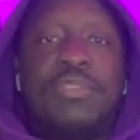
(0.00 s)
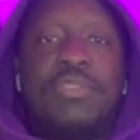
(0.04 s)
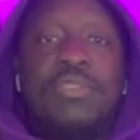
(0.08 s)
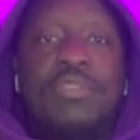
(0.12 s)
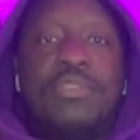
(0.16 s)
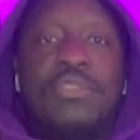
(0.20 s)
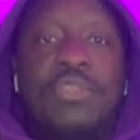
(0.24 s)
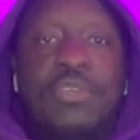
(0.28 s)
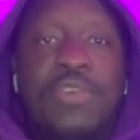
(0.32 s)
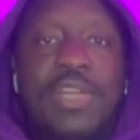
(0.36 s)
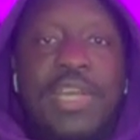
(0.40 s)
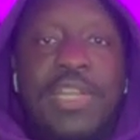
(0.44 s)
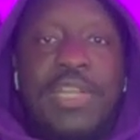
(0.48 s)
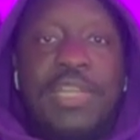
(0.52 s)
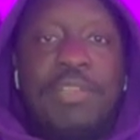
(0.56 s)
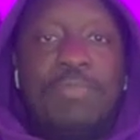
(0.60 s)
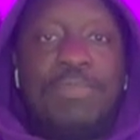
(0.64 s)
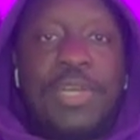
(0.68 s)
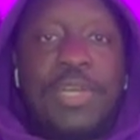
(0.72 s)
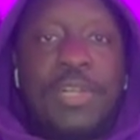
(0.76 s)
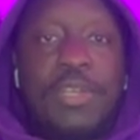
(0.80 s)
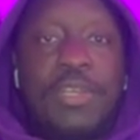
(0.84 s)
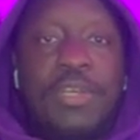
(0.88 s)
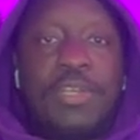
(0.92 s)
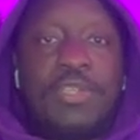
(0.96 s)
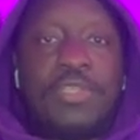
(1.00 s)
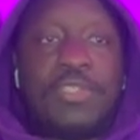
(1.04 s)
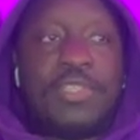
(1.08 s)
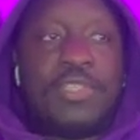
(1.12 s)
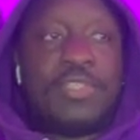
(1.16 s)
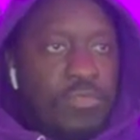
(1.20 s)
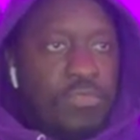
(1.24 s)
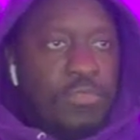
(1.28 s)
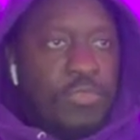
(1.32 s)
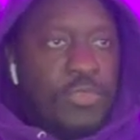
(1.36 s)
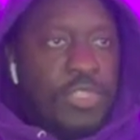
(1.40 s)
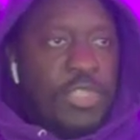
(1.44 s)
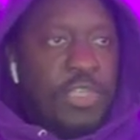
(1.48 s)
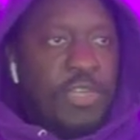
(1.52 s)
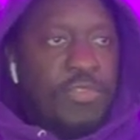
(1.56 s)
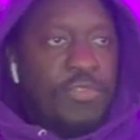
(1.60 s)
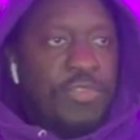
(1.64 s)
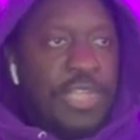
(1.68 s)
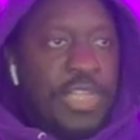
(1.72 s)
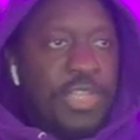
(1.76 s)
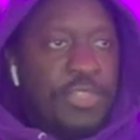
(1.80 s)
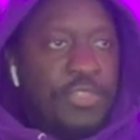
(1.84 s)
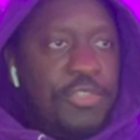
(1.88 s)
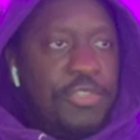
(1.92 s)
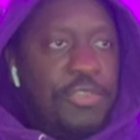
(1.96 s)
Sorry, I need my glasses. I
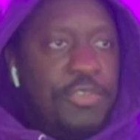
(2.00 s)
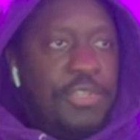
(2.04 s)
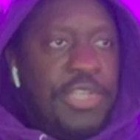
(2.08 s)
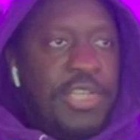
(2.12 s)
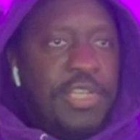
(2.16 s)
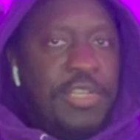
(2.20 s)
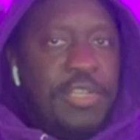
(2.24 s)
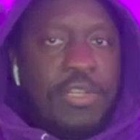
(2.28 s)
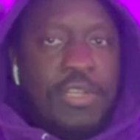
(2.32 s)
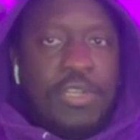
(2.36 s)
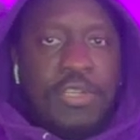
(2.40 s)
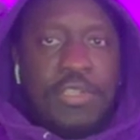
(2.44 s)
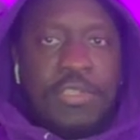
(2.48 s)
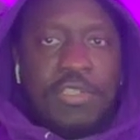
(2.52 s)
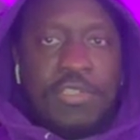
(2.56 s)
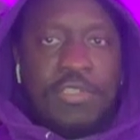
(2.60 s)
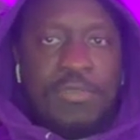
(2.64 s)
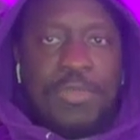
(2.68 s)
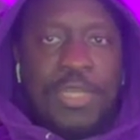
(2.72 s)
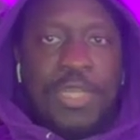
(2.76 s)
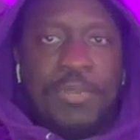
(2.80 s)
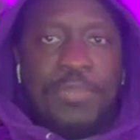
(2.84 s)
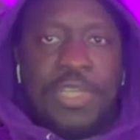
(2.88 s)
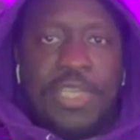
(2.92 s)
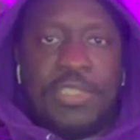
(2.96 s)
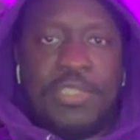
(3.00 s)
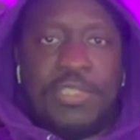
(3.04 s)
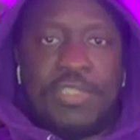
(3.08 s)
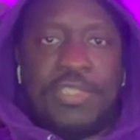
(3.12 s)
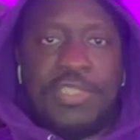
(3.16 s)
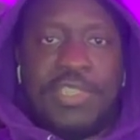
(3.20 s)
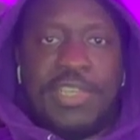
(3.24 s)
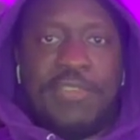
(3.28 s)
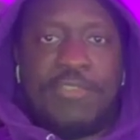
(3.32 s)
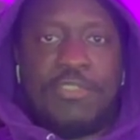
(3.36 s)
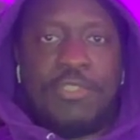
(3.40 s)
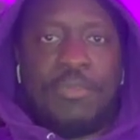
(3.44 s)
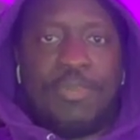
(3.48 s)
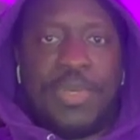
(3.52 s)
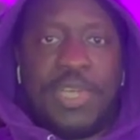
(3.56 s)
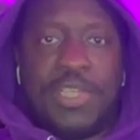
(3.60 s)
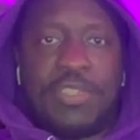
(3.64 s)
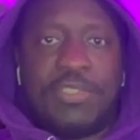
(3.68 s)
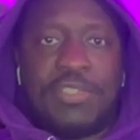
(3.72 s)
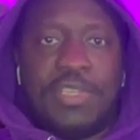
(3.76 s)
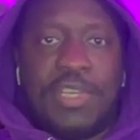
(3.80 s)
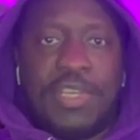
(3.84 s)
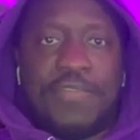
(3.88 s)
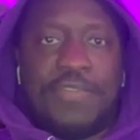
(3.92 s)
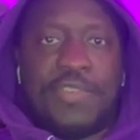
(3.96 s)
really do need glasses. Maybe I should see if
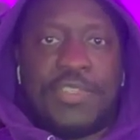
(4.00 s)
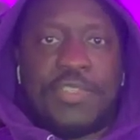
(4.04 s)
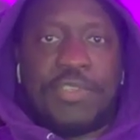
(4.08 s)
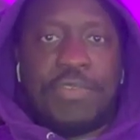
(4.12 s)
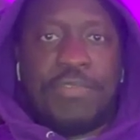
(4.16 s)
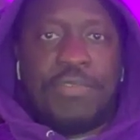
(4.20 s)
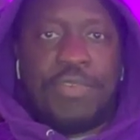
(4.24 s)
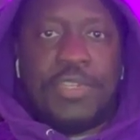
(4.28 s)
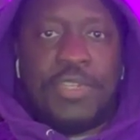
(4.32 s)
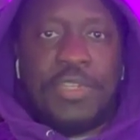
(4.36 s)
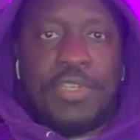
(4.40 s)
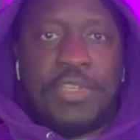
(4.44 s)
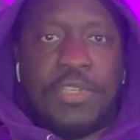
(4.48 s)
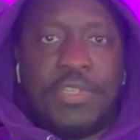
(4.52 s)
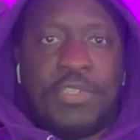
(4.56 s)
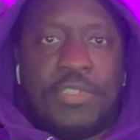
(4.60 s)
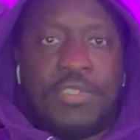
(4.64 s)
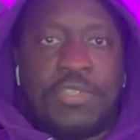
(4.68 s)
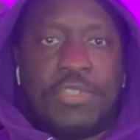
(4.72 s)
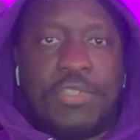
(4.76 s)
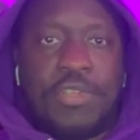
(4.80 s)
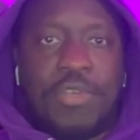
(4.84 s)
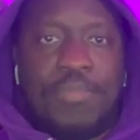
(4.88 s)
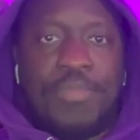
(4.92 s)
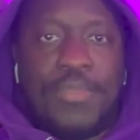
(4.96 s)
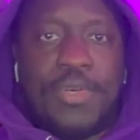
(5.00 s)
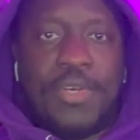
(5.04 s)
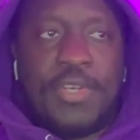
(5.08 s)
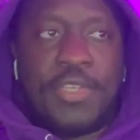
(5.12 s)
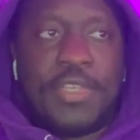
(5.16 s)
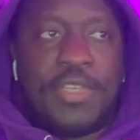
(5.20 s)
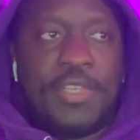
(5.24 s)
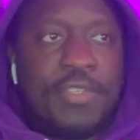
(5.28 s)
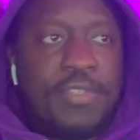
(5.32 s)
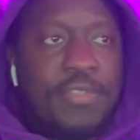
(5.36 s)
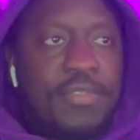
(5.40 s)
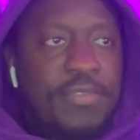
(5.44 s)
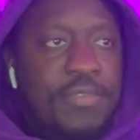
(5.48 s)
Specsavers are on the stock market.